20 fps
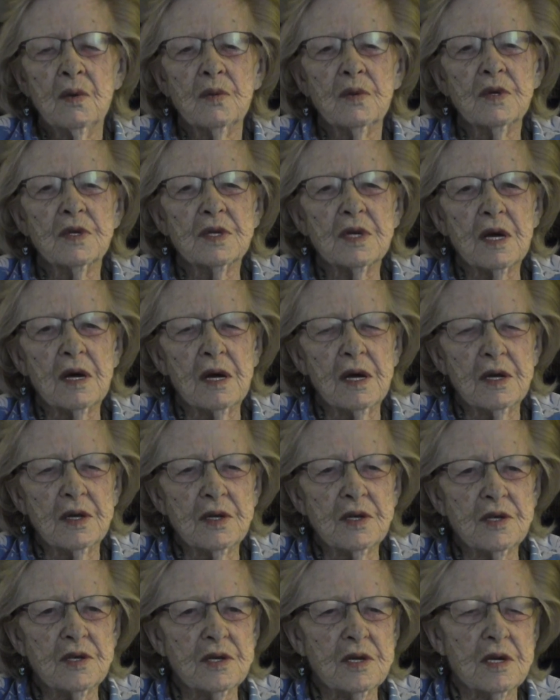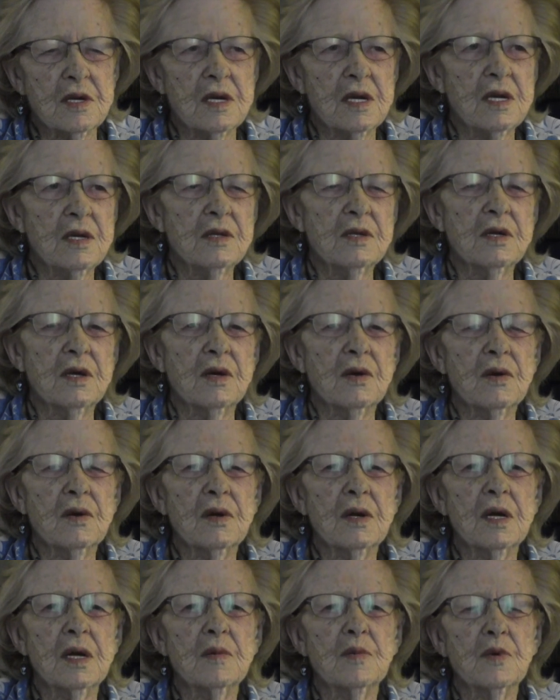was INC, the
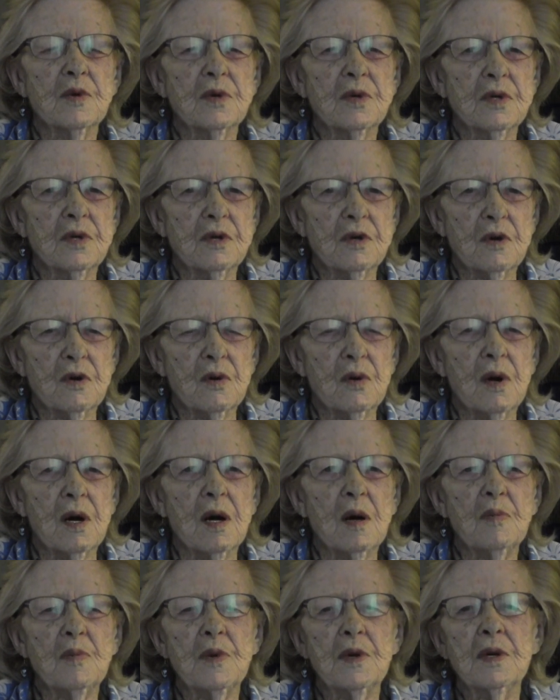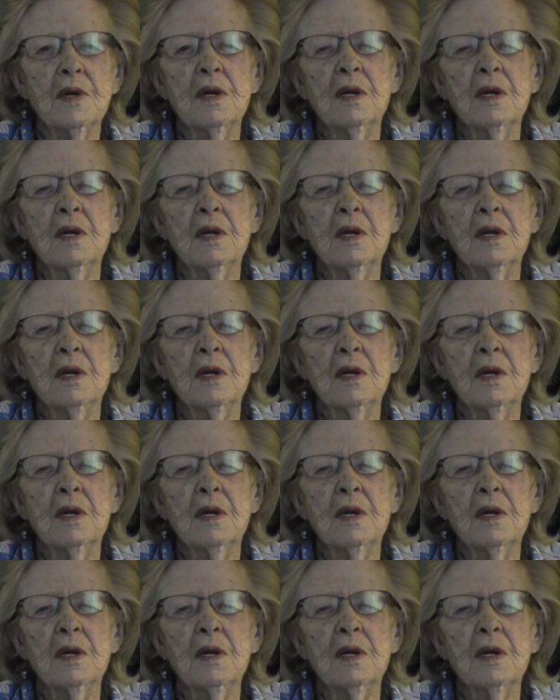Inter-Neighborhood Co-op.